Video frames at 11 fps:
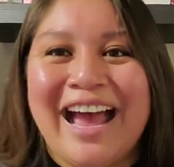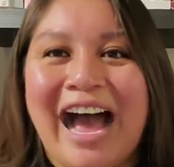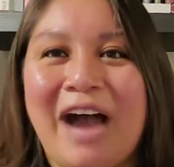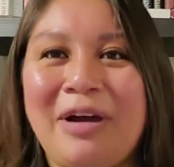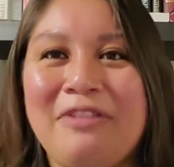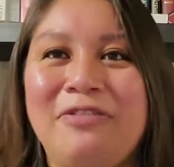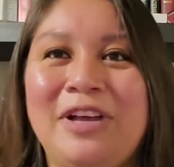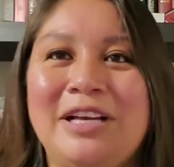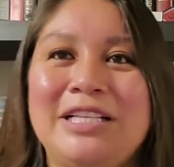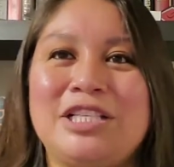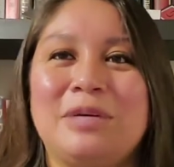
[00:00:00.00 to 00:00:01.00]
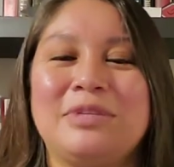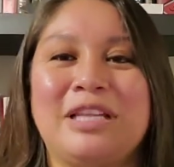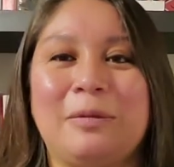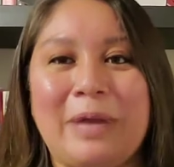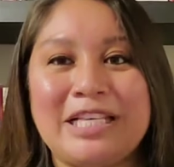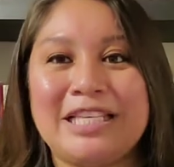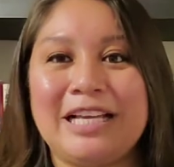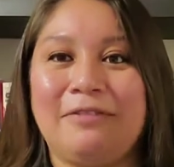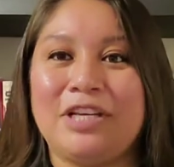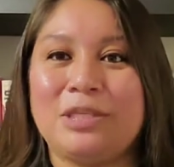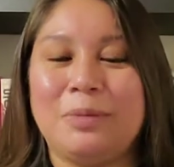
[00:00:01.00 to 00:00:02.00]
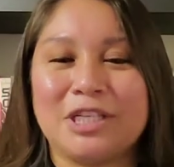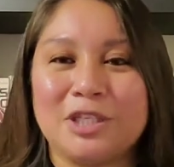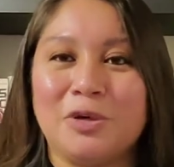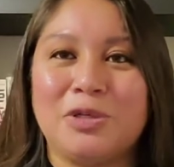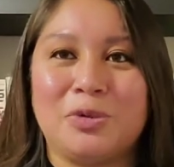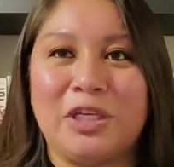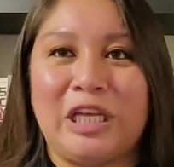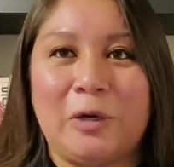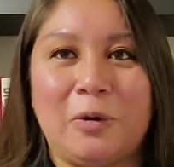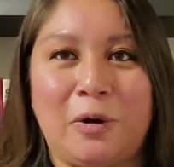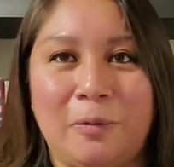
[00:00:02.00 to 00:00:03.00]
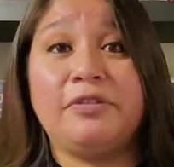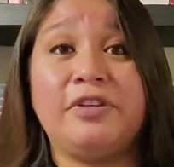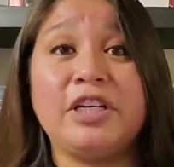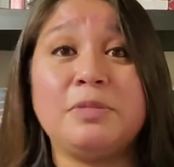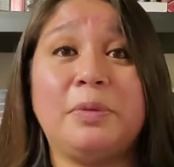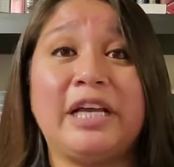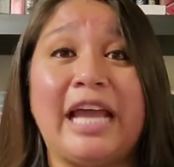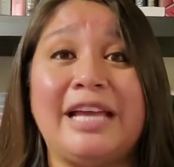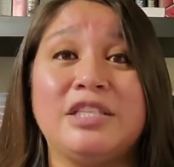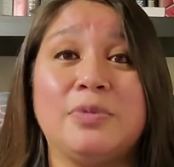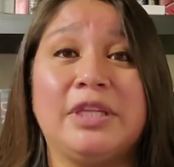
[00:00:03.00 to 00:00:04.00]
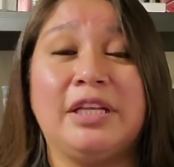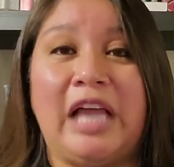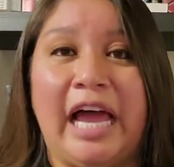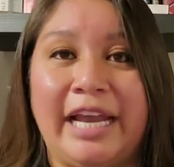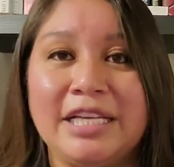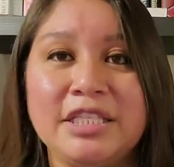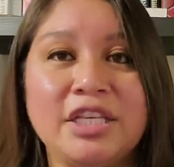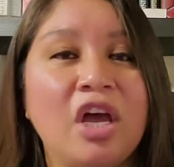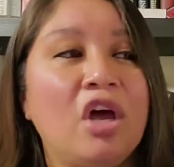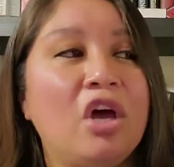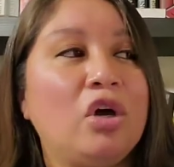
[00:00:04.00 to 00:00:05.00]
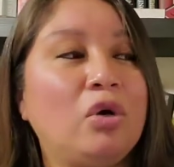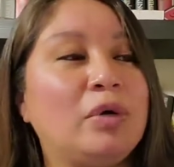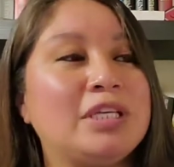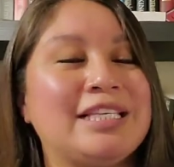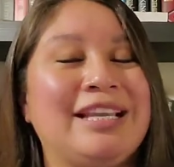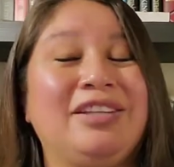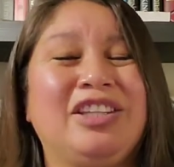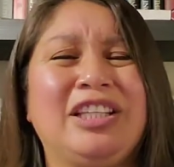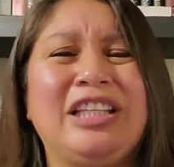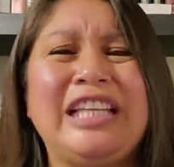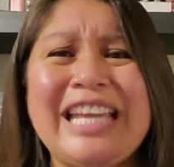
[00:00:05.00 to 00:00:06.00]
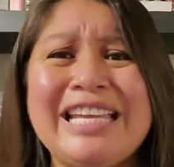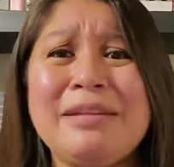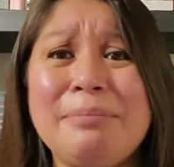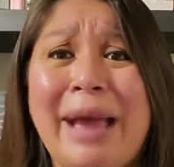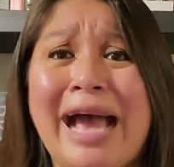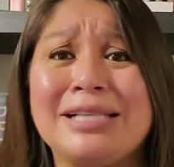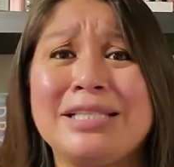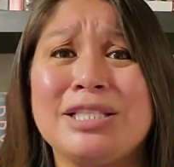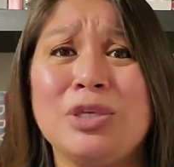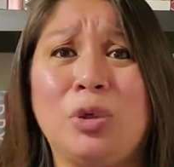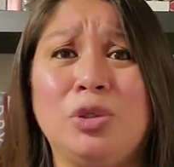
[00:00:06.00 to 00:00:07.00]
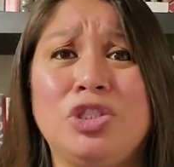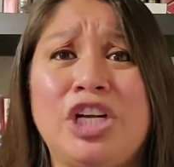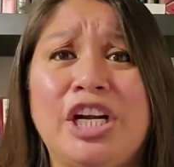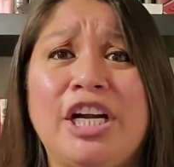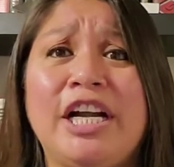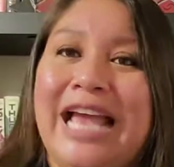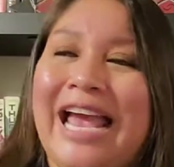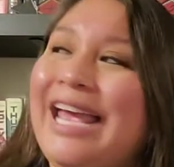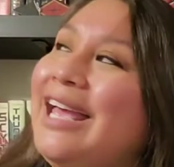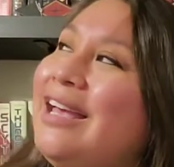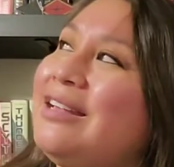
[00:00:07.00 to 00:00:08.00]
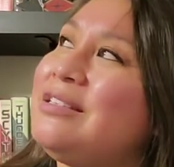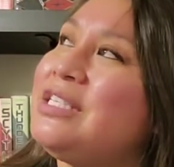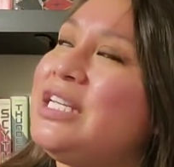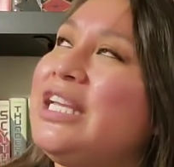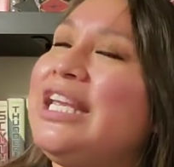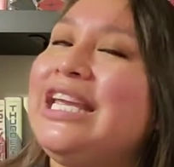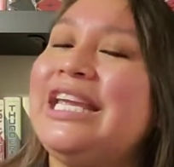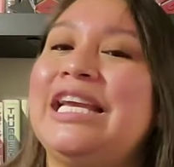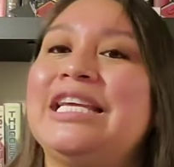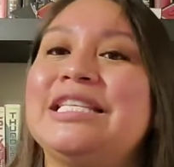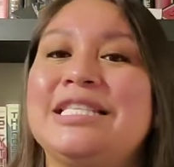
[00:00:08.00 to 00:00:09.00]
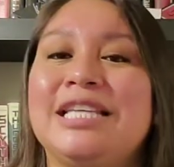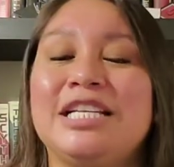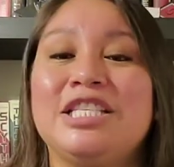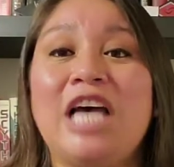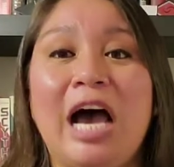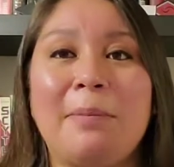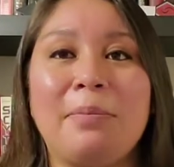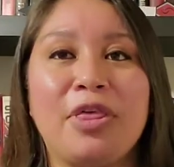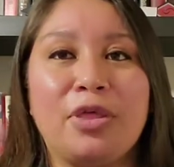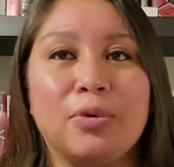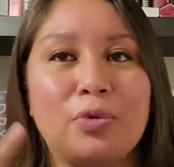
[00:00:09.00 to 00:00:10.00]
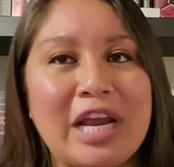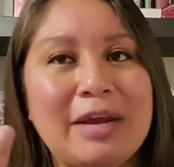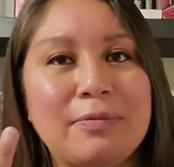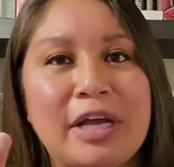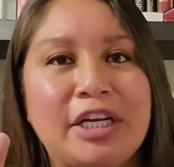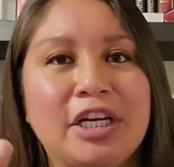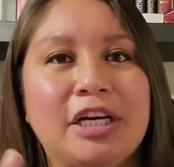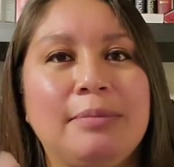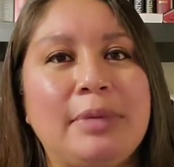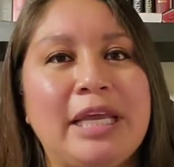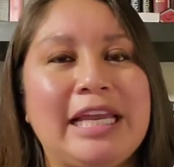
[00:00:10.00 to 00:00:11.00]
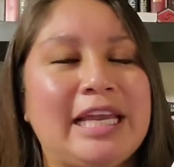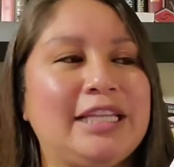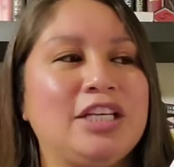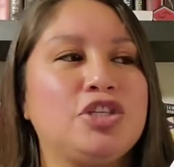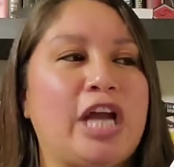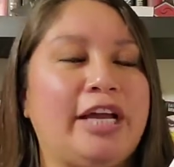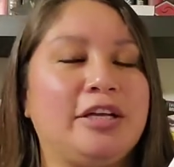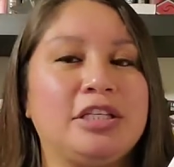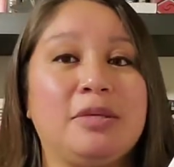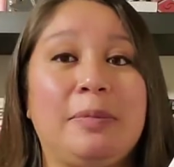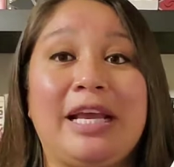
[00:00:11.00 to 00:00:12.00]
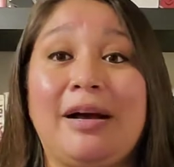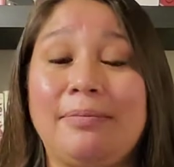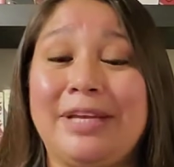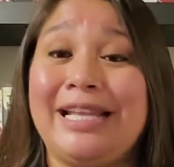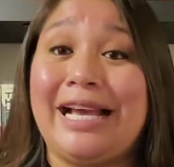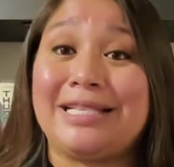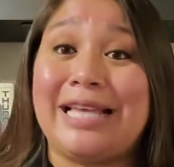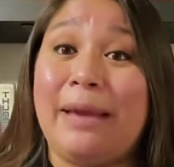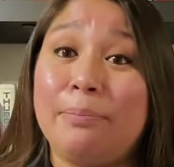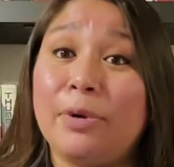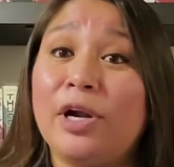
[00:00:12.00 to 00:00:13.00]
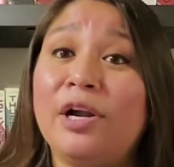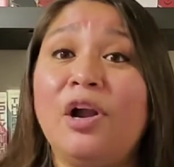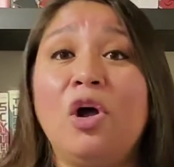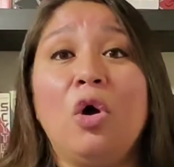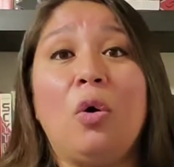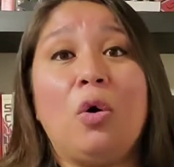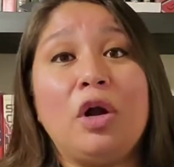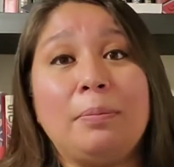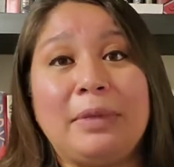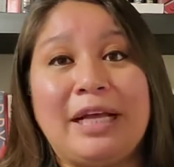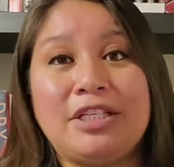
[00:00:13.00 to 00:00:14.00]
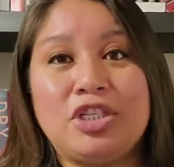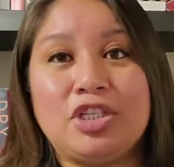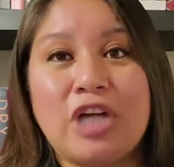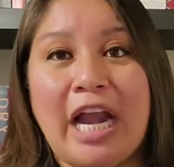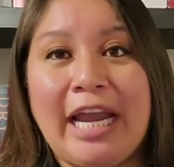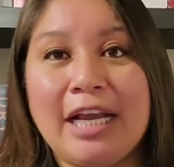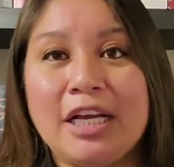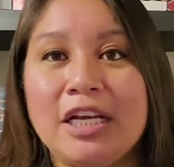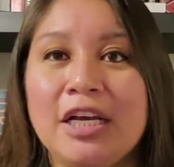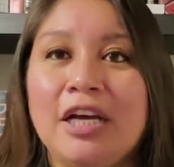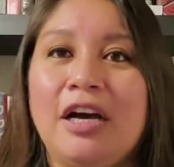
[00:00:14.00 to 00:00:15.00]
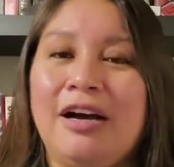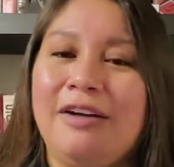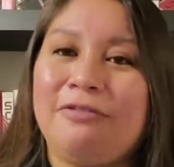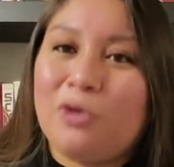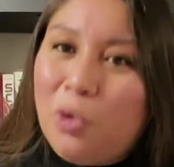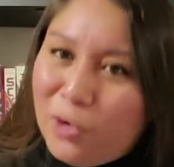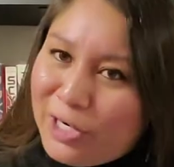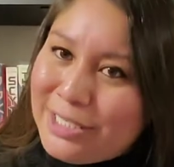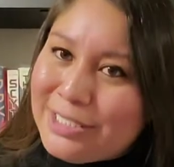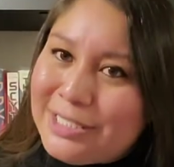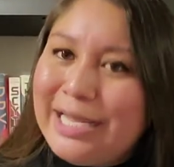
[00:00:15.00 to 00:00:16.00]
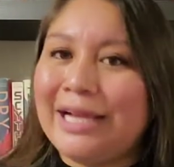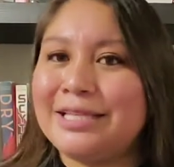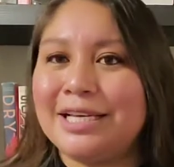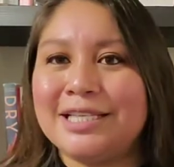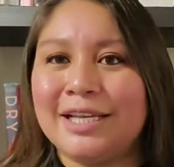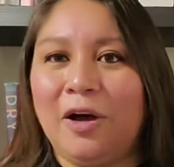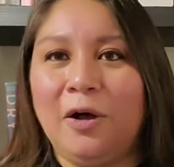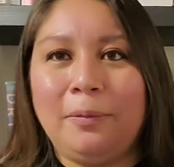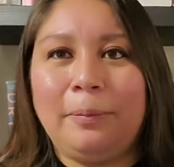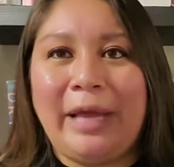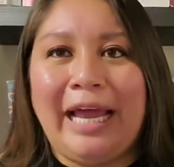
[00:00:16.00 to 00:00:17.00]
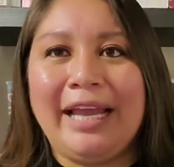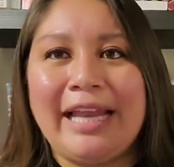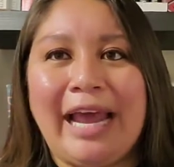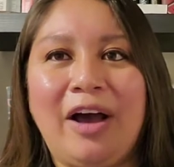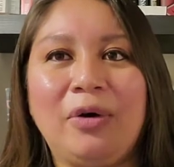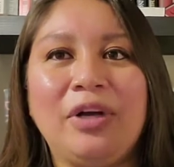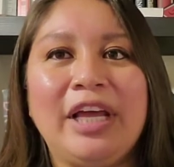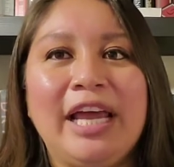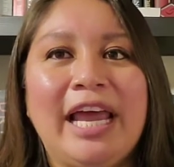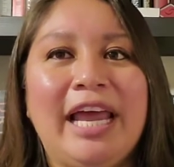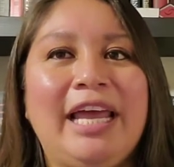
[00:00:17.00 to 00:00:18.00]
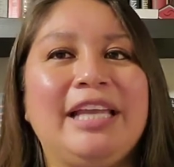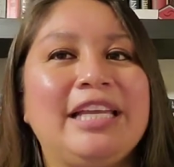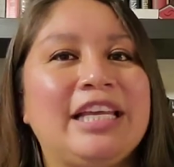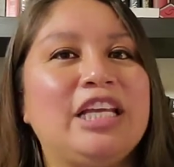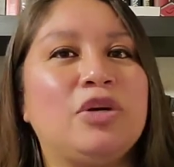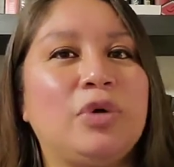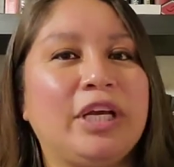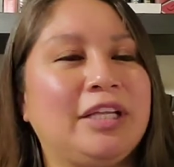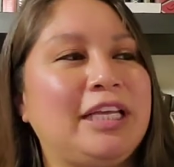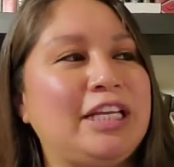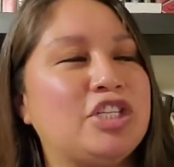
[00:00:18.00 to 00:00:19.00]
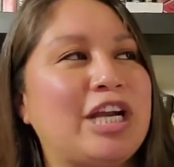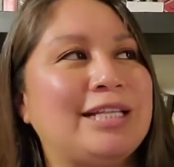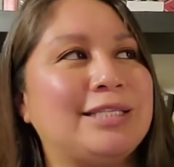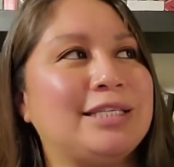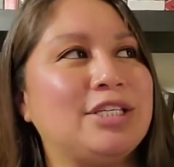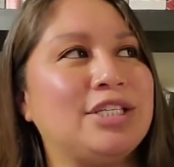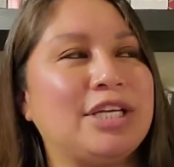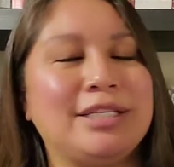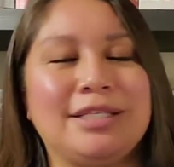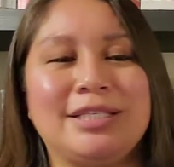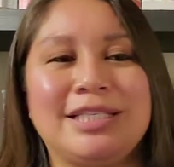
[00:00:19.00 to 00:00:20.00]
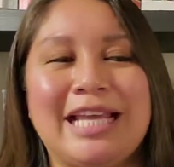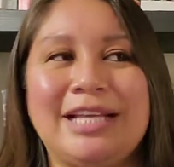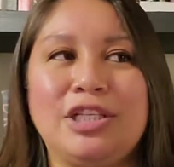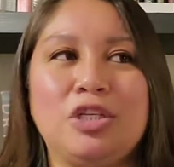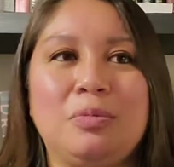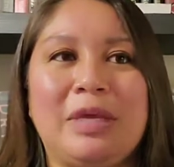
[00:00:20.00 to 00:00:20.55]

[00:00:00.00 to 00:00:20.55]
how I feel in terms of the pacing of this book. So it was really cool. First book ends with Elias, who is an elite mass soldier, and he is the top three runner competing in the trials to become the next emperor or Bloodstrike. Of course, that doesn't all pan out, and he quickly transitions into